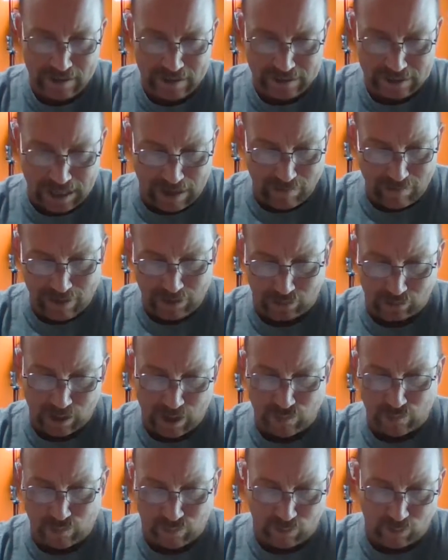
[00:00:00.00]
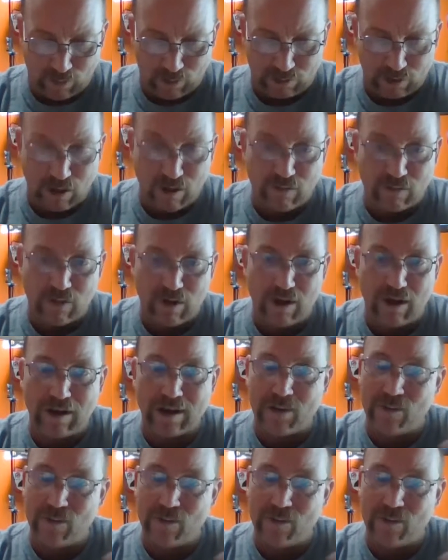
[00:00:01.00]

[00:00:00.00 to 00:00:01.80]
Seven and three for fourth overall.